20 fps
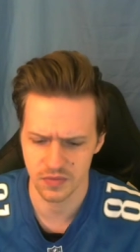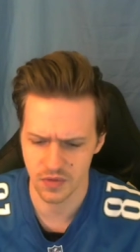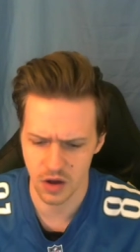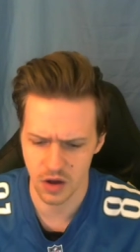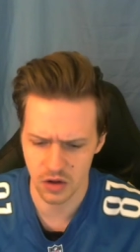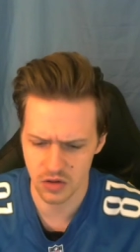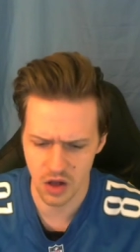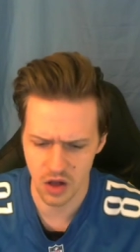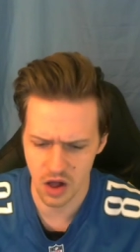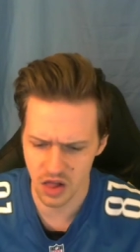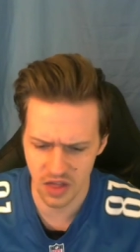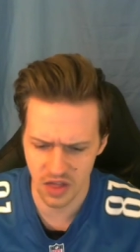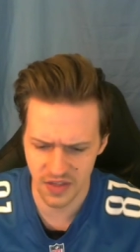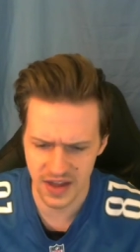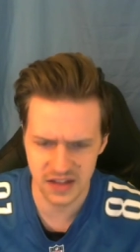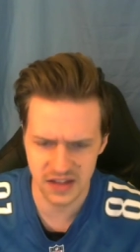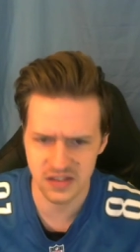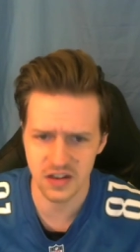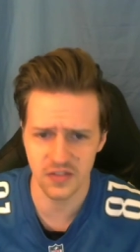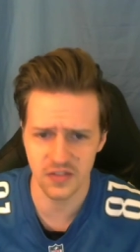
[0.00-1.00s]
all, all
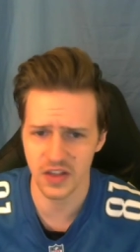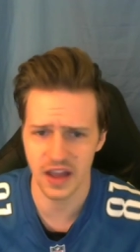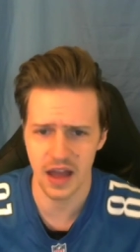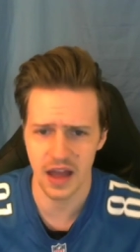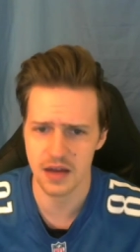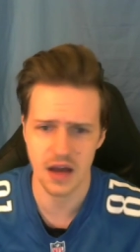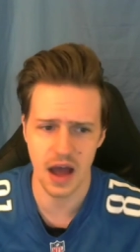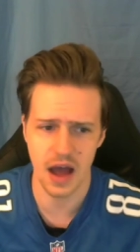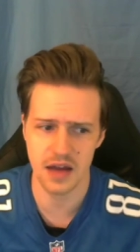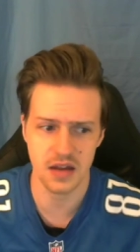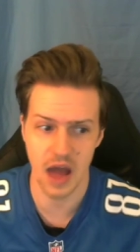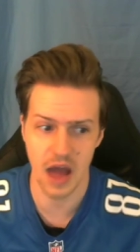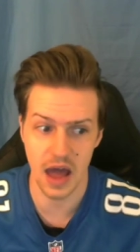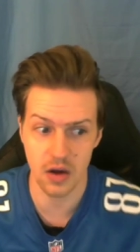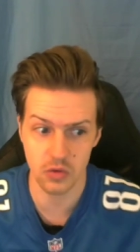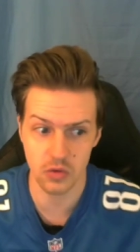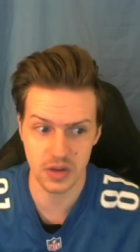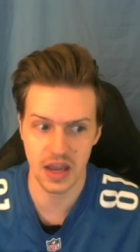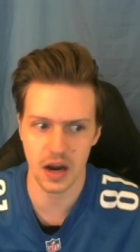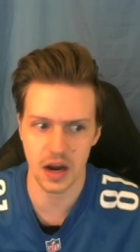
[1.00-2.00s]
that stuff like I, I, I
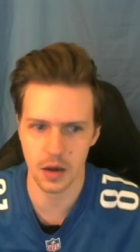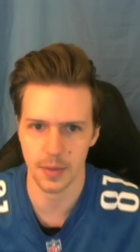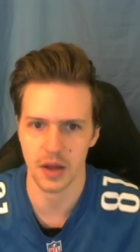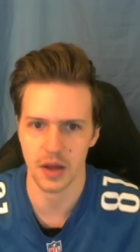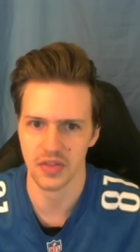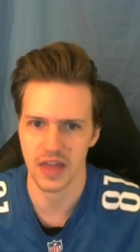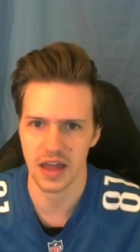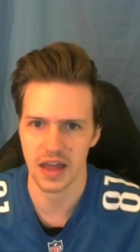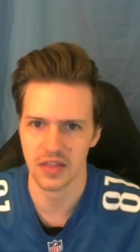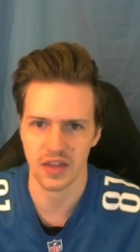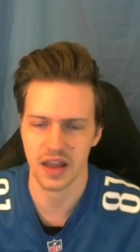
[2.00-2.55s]
don't care about that.